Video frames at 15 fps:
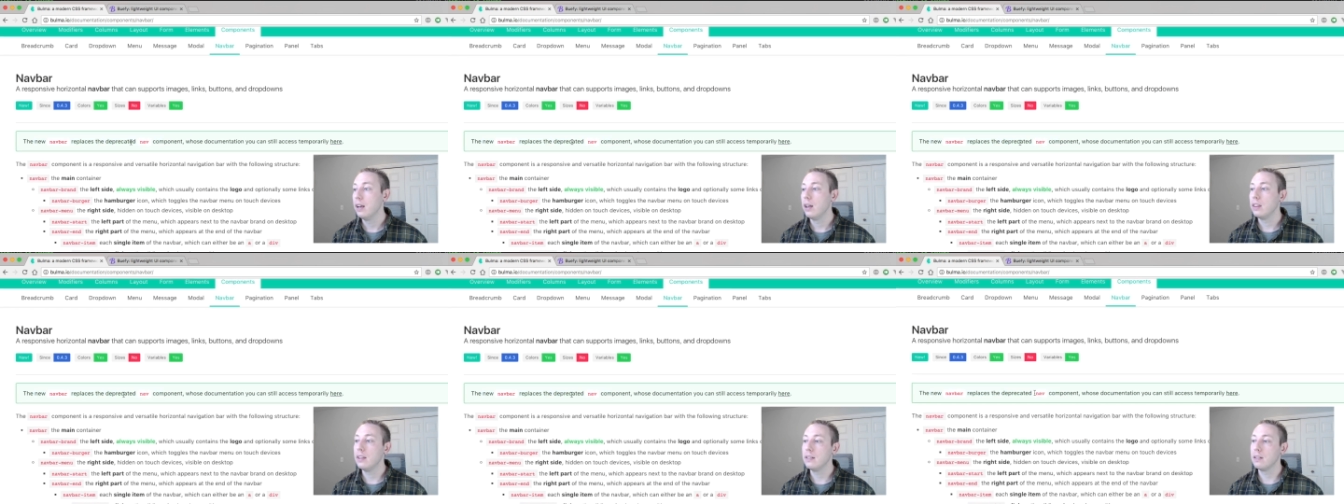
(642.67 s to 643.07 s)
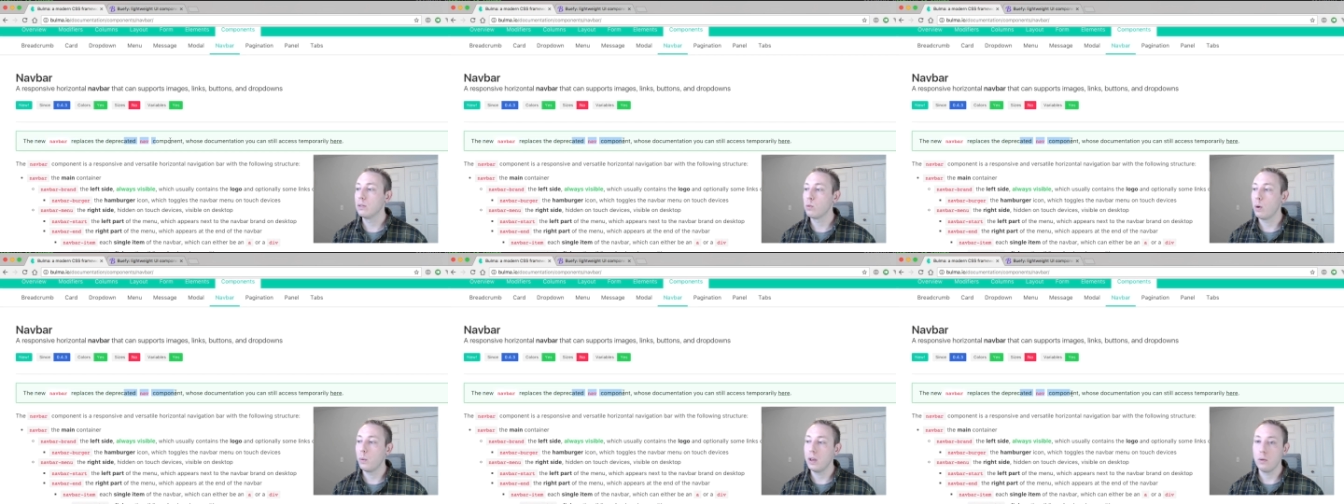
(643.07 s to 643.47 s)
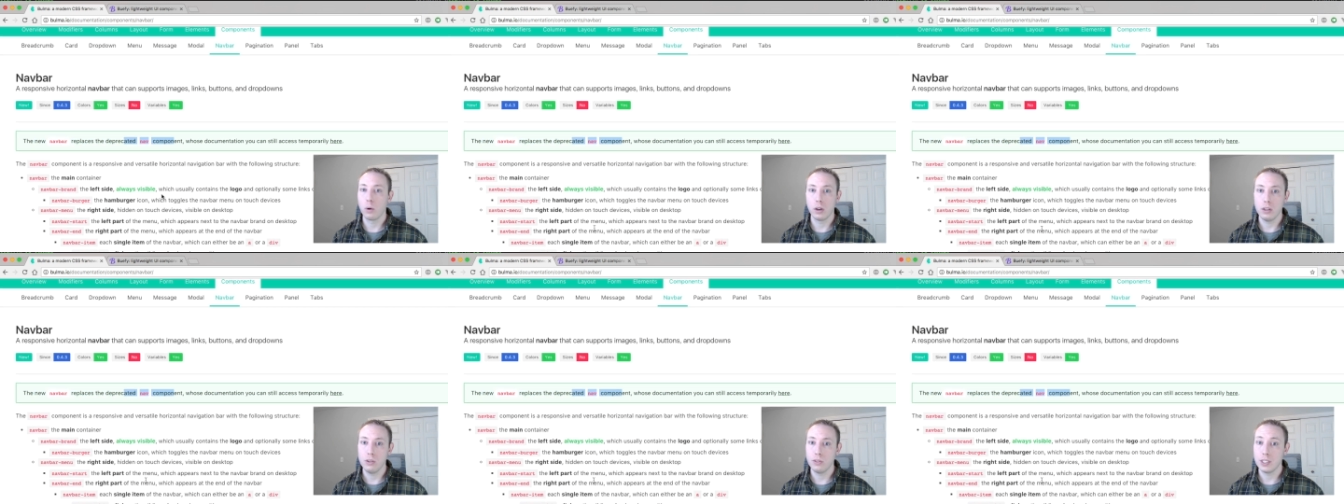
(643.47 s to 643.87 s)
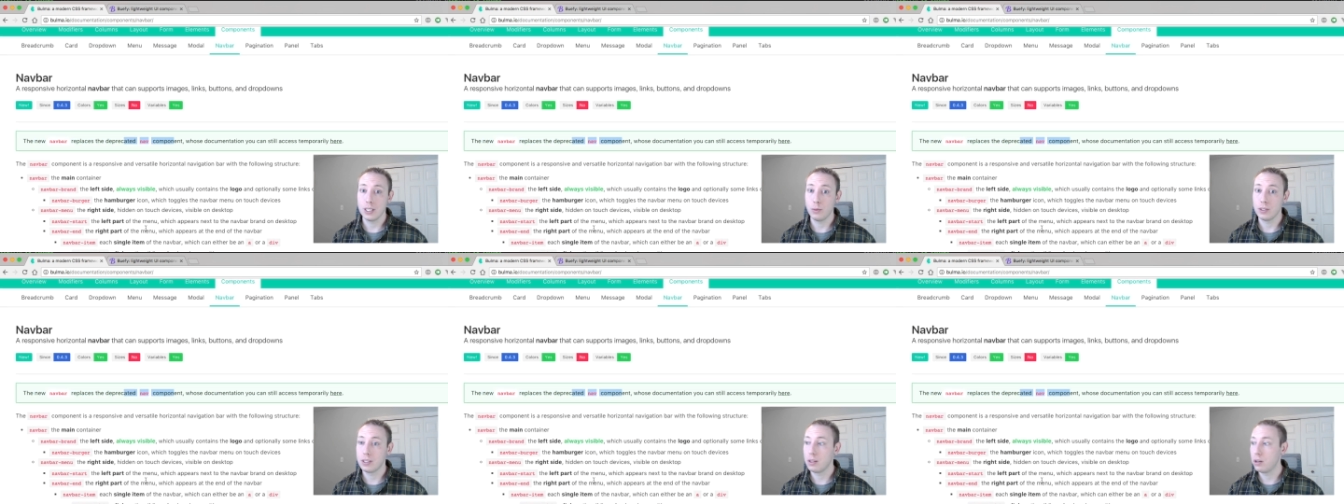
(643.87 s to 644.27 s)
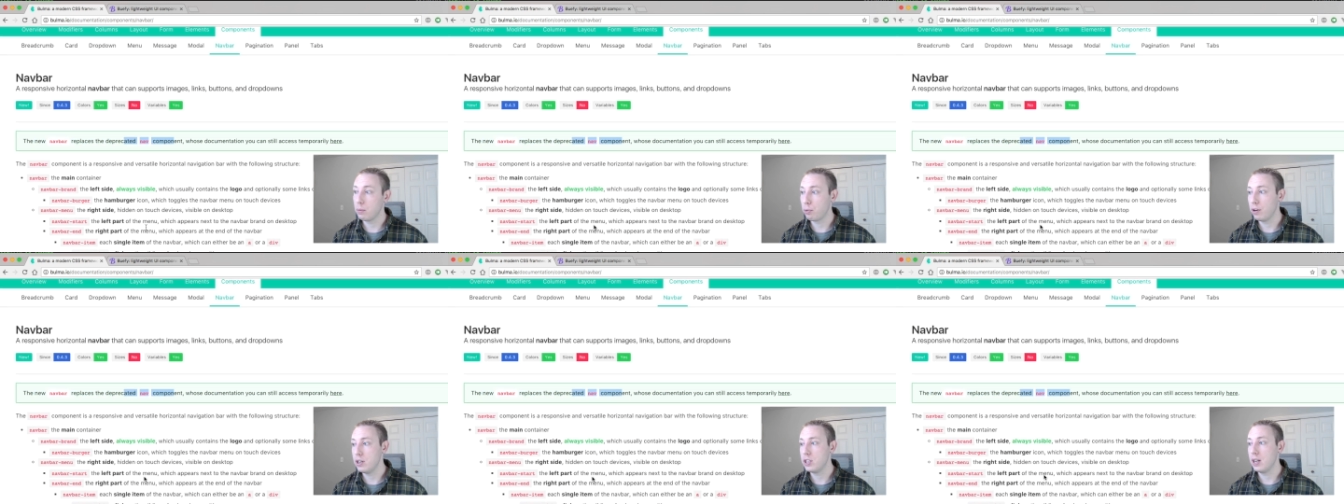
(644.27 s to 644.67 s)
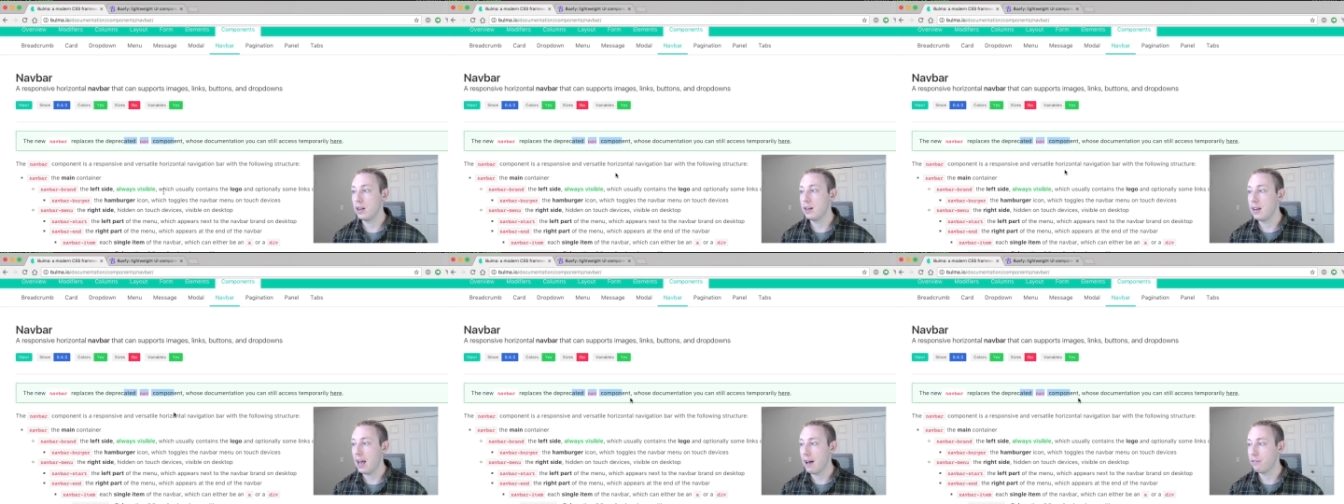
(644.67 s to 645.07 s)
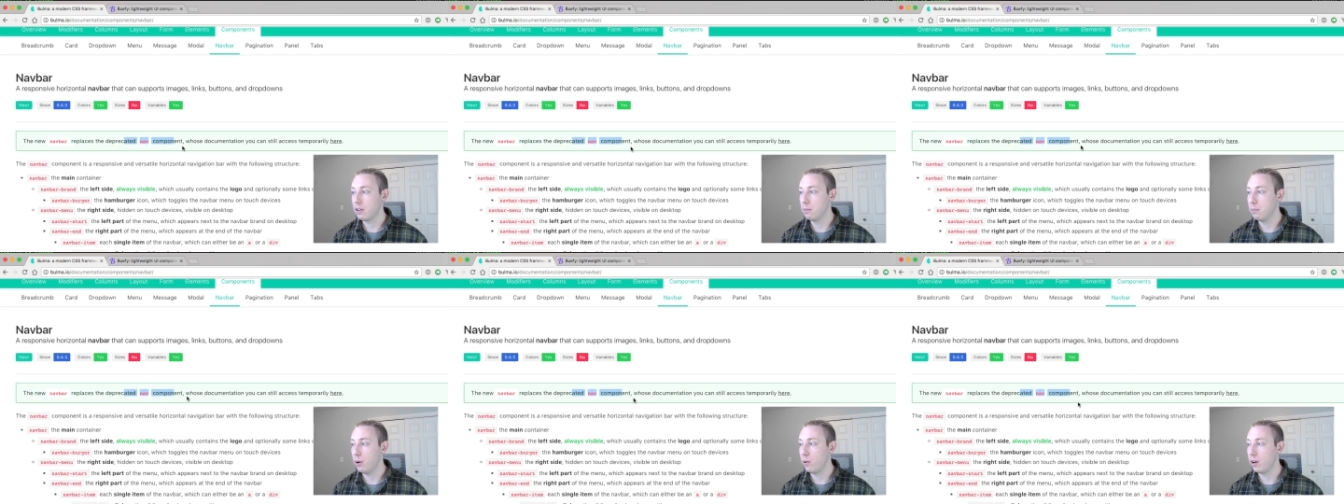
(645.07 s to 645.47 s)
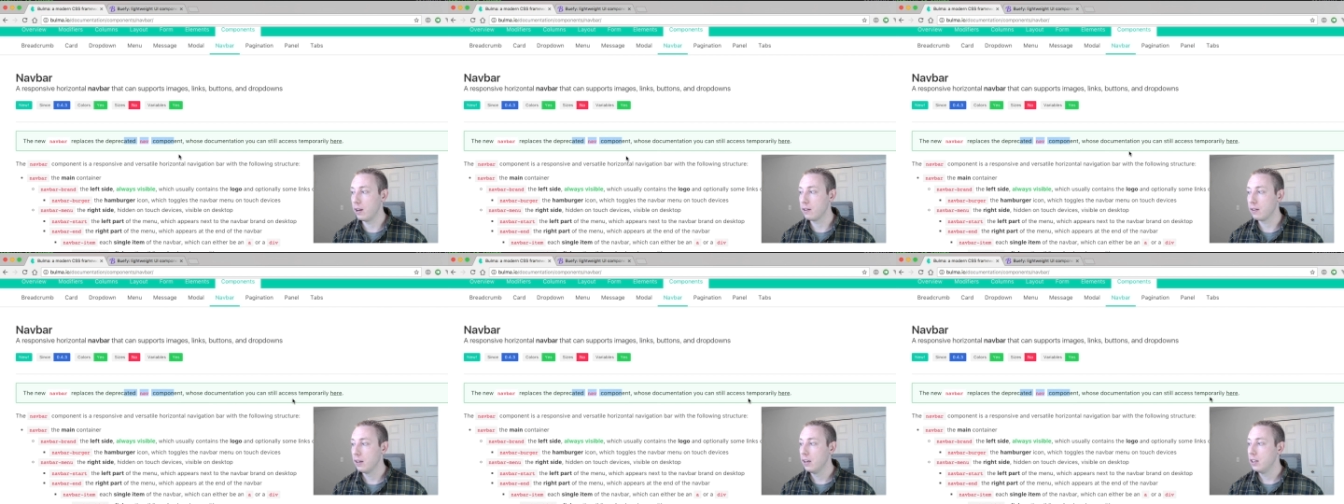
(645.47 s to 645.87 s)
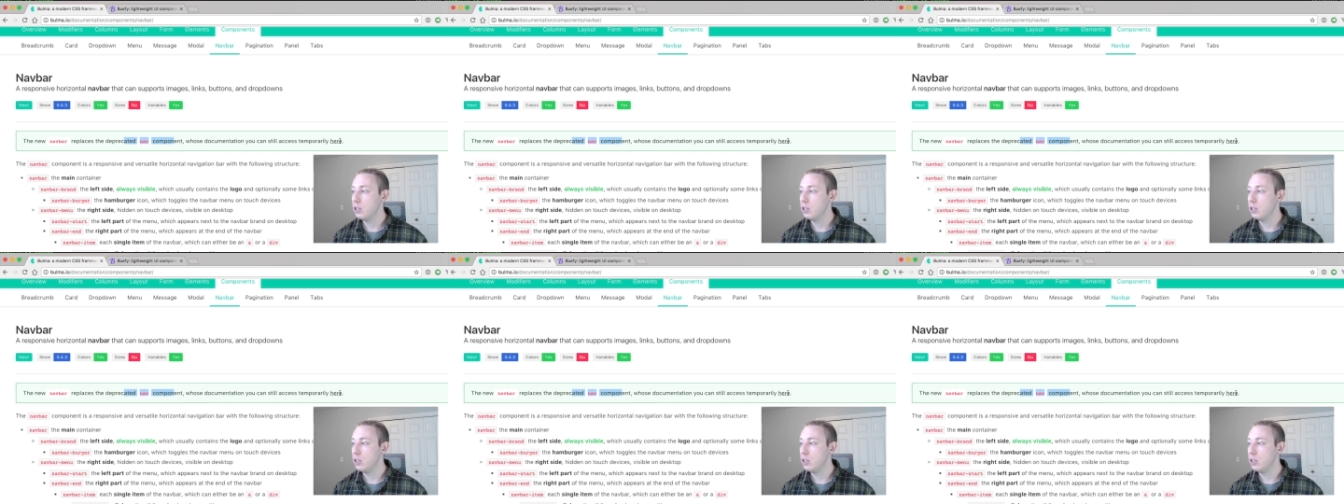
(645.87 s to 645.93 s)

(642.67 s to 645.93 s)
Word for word: This is what we were using was the depreciated nav component.